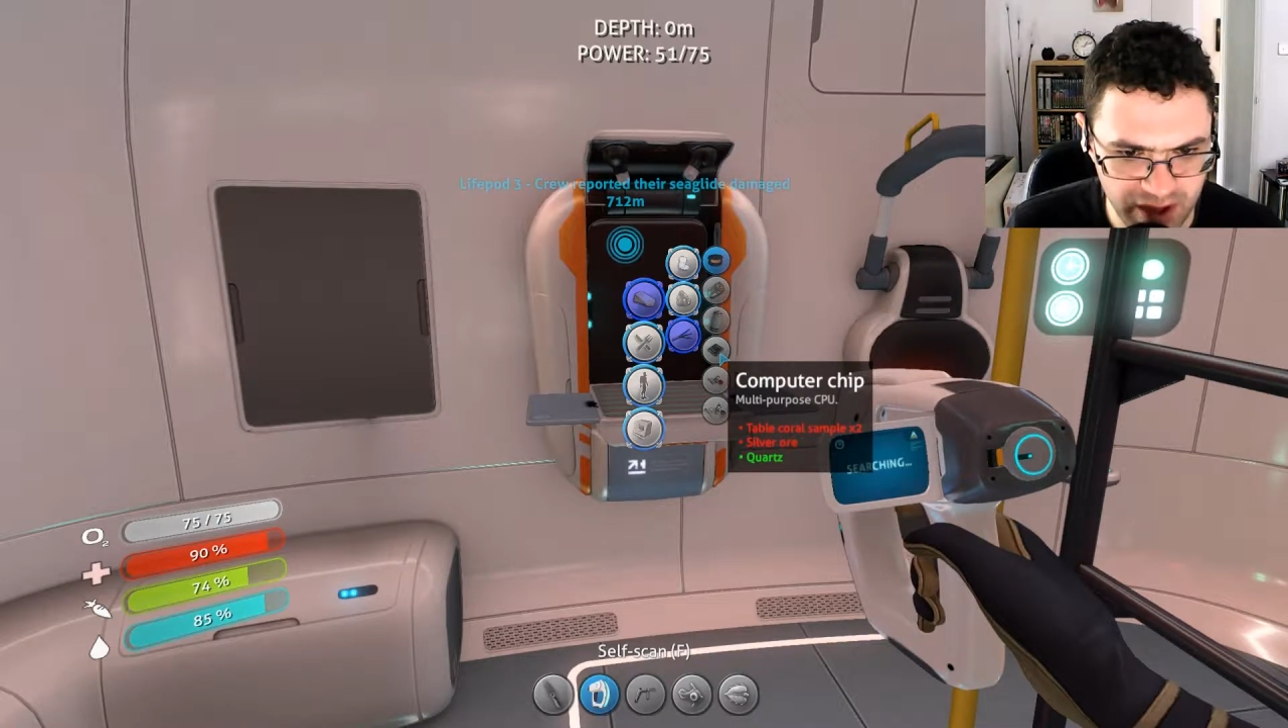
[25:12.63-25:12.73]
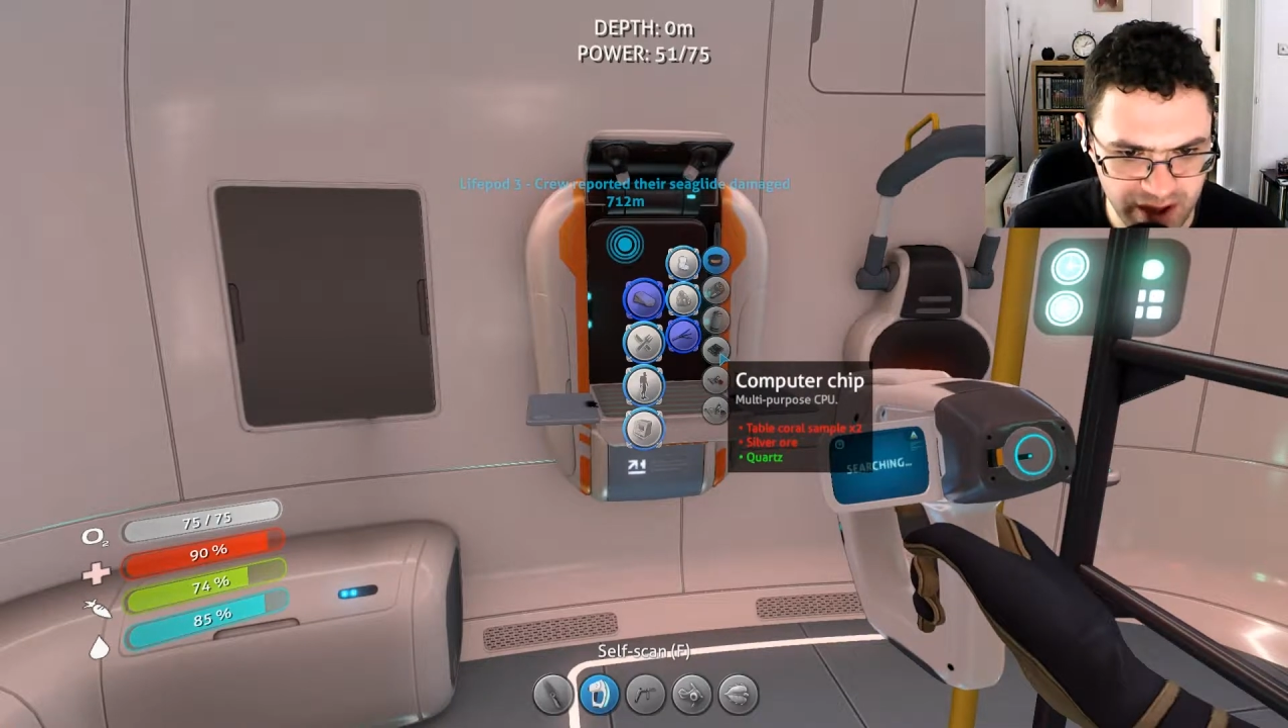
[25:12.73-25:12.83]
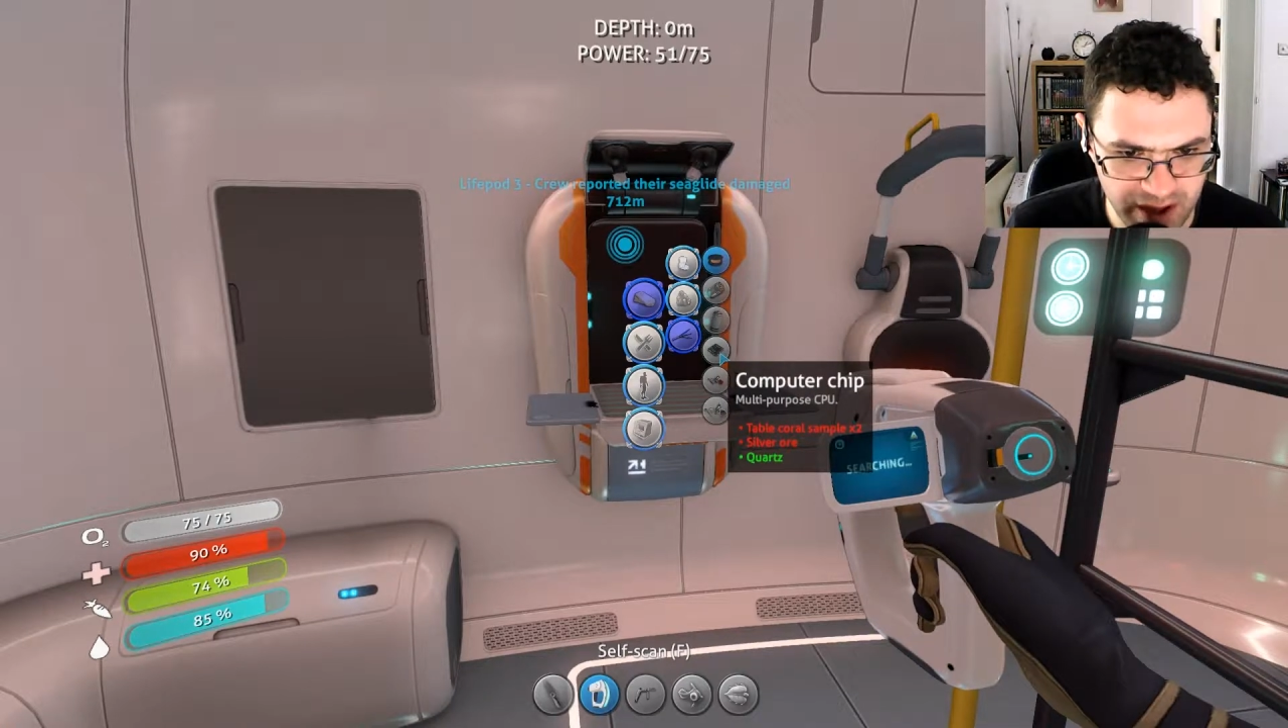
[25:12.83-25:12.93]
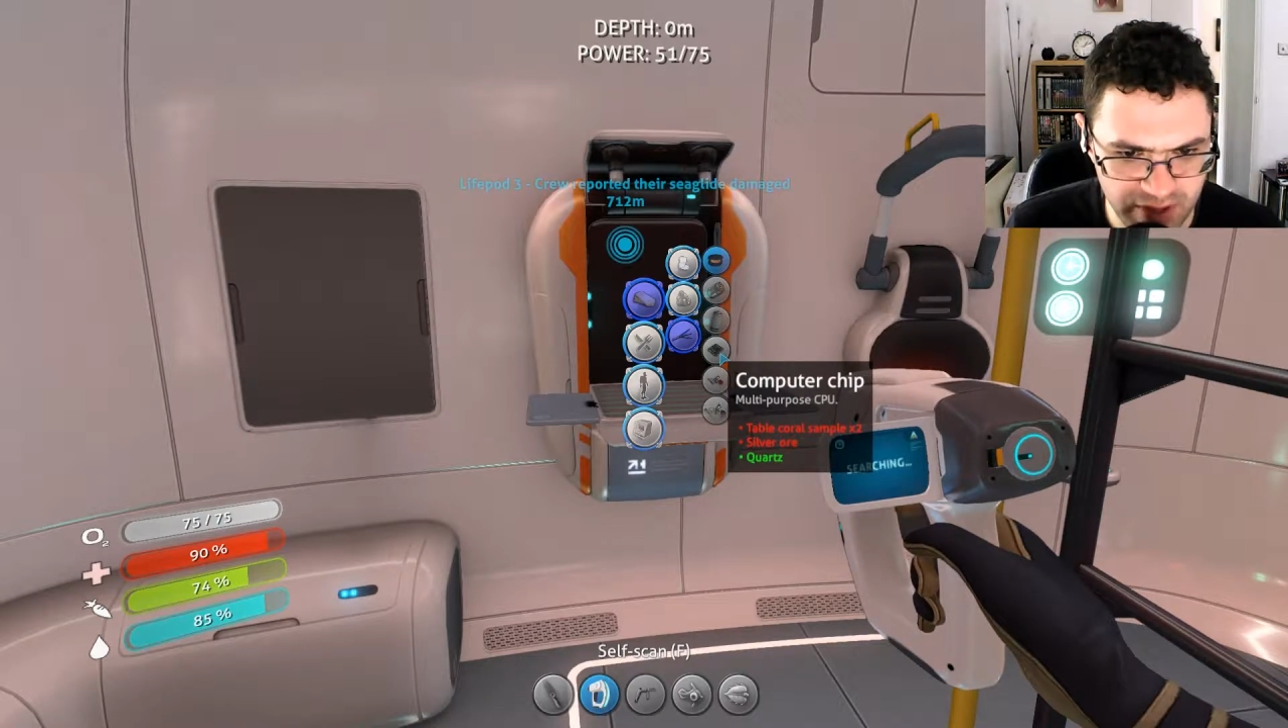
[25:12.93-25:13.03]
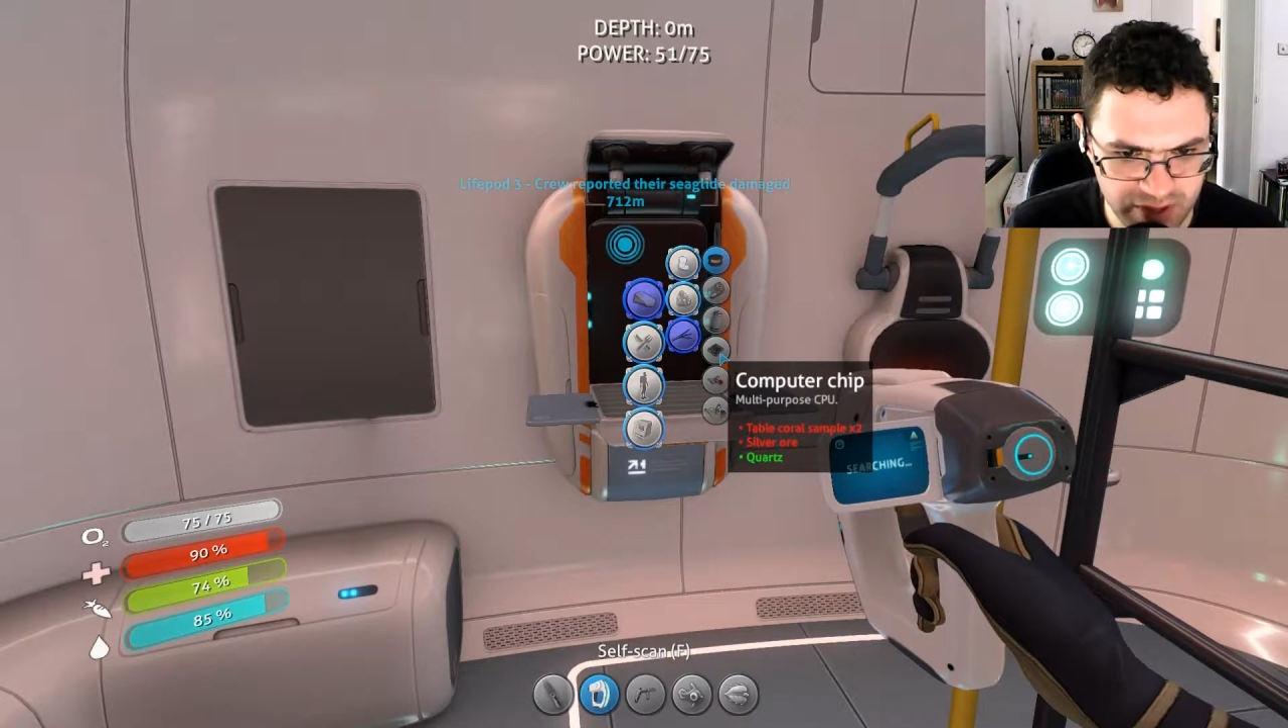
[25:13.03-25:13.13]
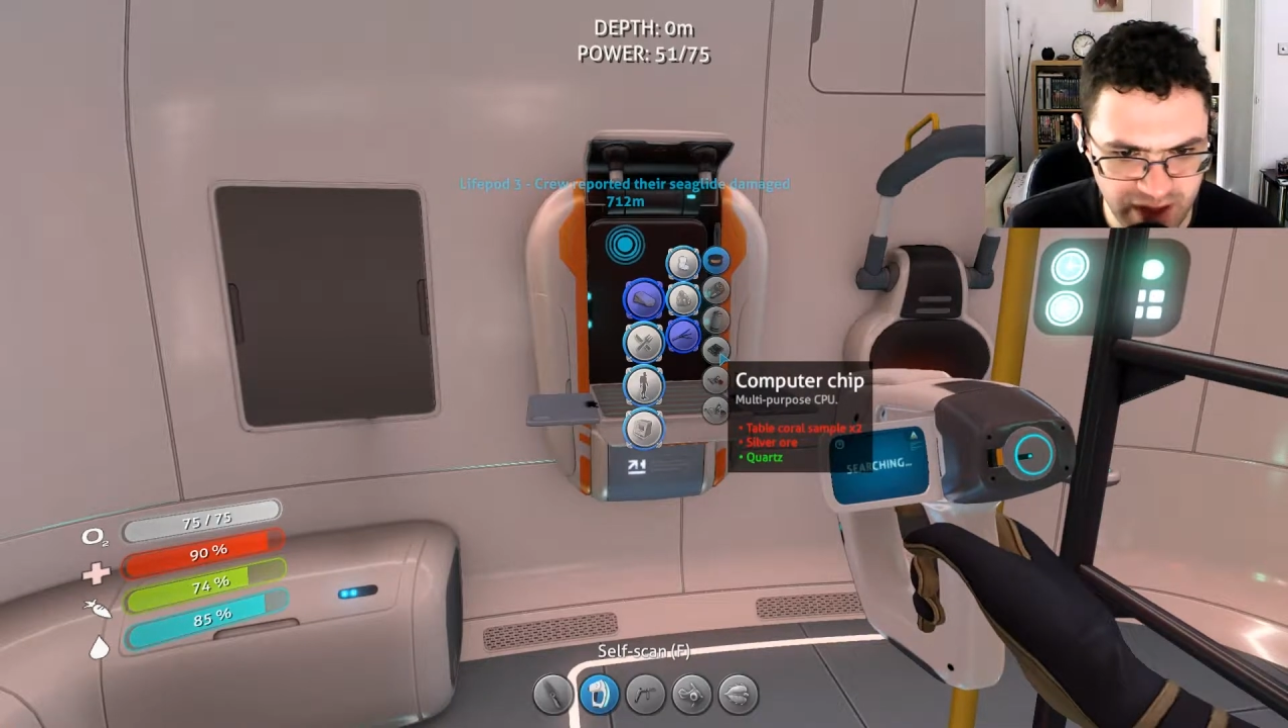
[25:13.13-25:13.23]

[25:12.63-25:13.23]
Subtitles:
and